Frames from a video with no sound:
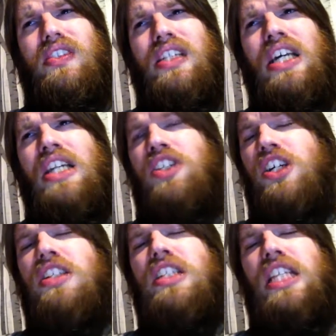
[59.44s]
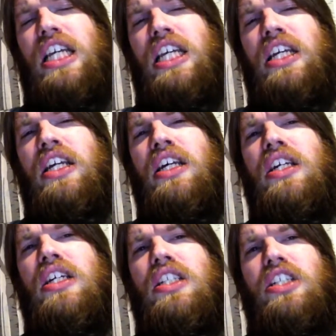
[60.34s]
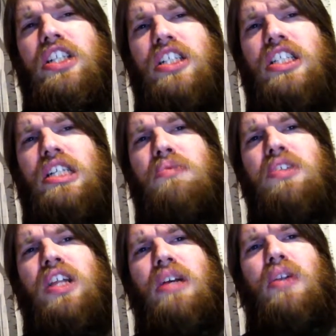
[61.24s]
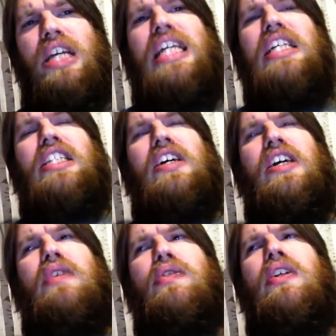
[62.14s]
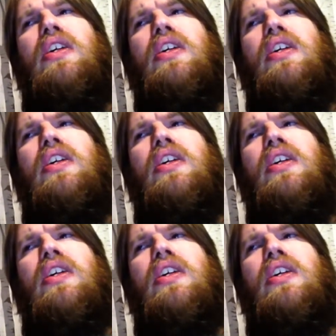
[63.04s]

And Justice League just seems like what it is a kind of